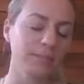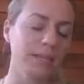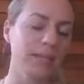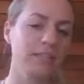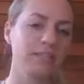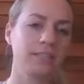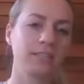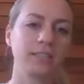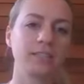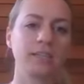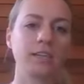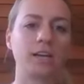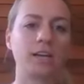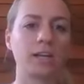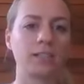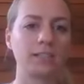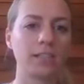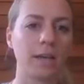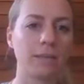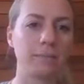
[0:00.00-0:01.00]
it's going to
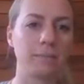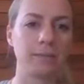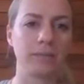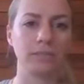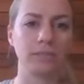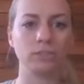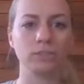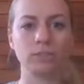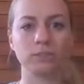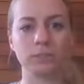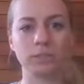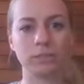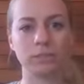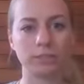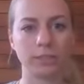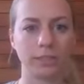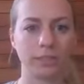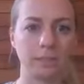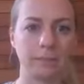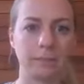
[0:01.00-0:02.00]
cause that binge,
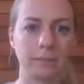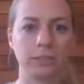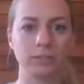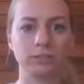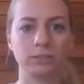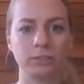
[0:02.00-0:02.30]
restrict,